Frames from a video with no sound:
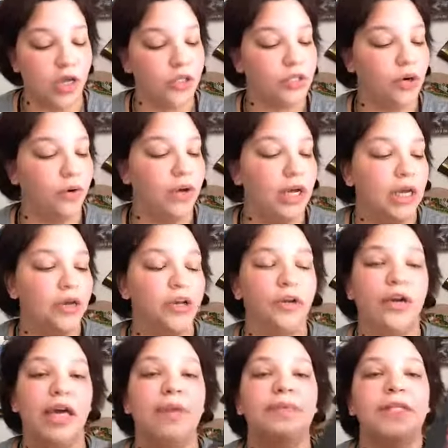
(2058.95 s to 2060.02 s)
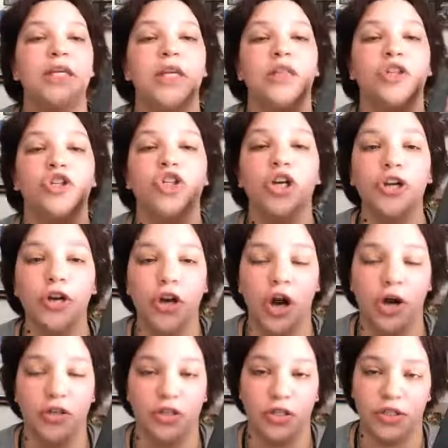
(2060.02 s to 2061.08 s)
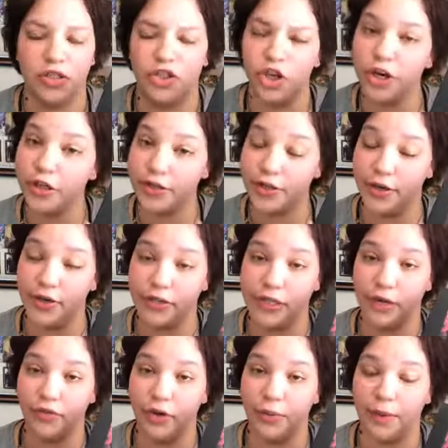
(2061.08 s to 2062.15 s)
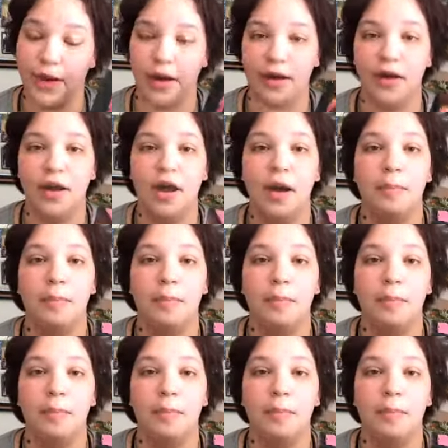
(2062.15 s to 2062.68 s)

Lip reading: So you keep seeing the sugar skulls everywhere,